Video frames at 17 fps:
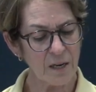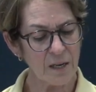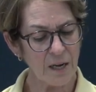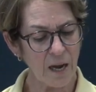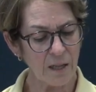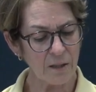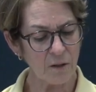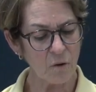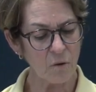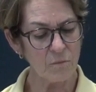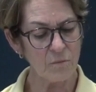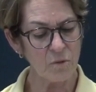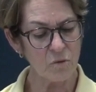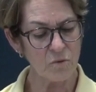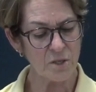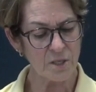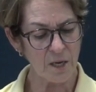Kahlo
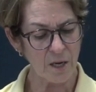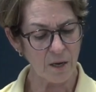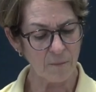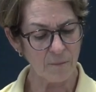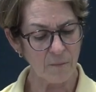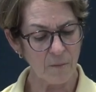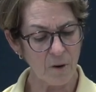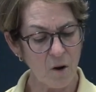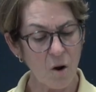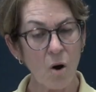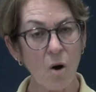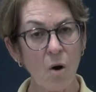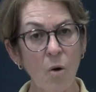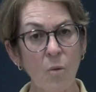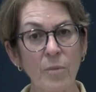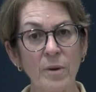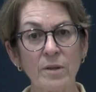Museum,
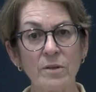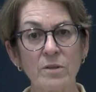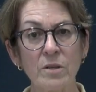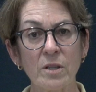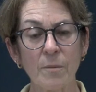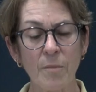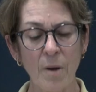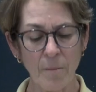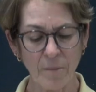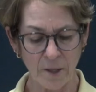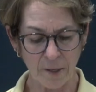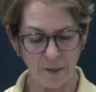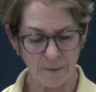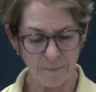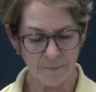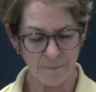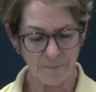open to the public.